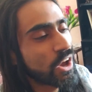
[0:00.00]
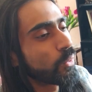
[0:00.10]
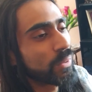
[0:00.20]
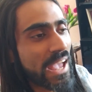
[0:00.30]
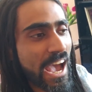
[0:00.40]

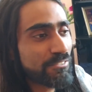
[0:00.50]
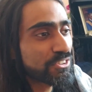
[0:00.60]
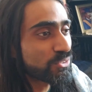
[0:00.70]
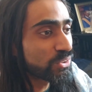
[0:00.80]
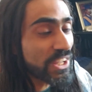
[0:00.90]
We have
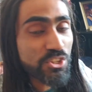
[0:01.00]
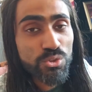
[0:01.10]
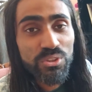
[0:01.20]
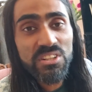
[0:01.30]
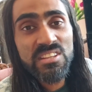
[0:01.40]
to
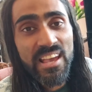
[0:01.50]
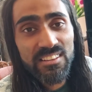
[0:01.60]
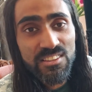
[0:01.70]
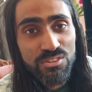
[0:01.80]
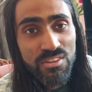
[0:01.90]
literally take
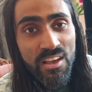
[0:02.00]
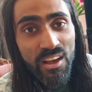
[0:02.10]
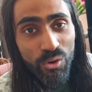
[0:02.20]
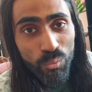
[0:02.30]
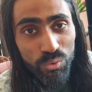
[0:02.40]
this
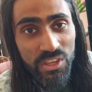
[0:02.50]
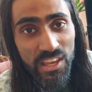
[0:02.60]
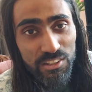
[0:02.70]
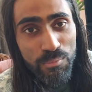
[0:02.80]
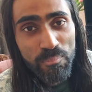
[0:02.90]

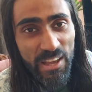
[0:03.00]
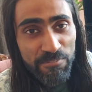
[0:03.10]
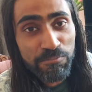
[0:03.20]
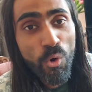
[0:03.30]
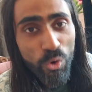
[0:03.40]
kingdom by
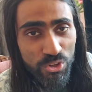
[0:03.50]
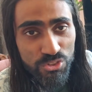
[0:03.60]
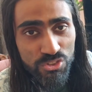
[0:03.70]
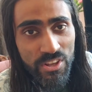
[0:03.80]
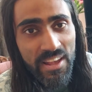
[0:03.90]

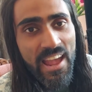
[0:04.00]
force.